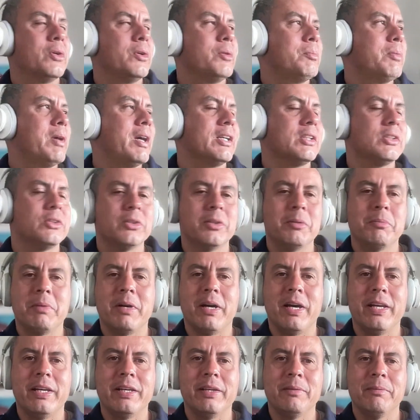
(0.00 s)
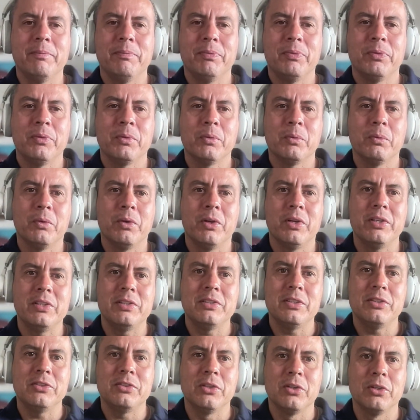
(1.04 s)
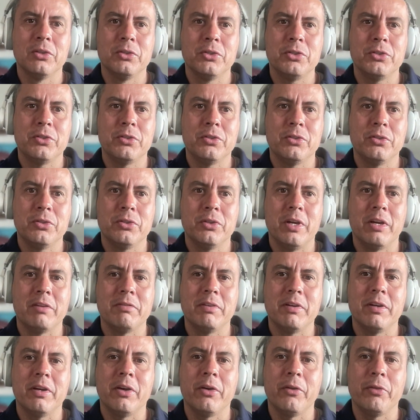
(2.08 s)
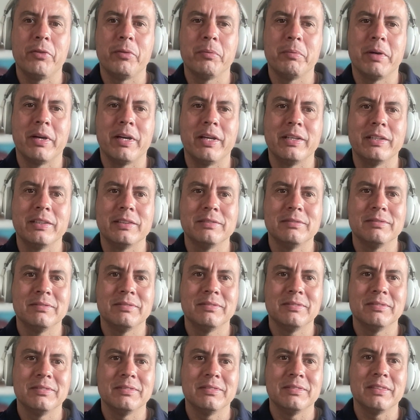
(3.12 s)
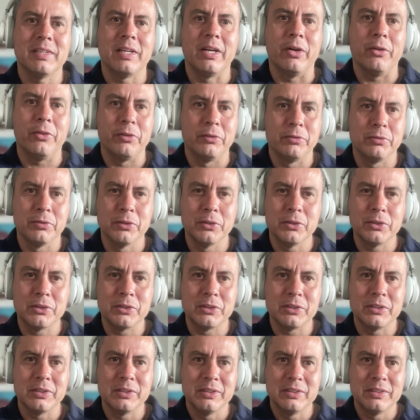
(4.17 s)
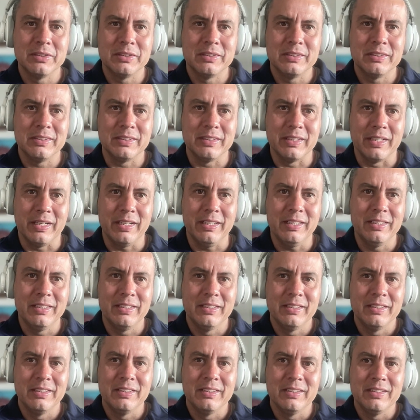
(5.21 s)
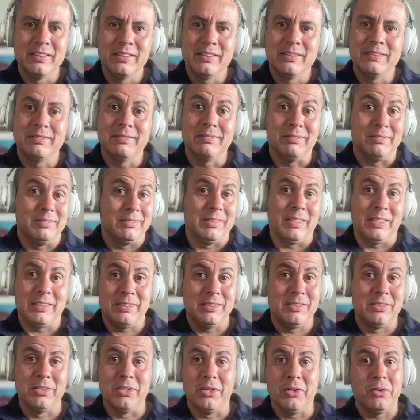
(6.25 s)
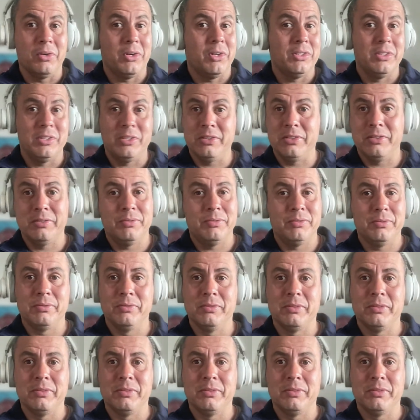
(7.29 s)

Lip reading: going back to the body, what is the solution to have a healthy body? Healthy food. Yeah, there is no other.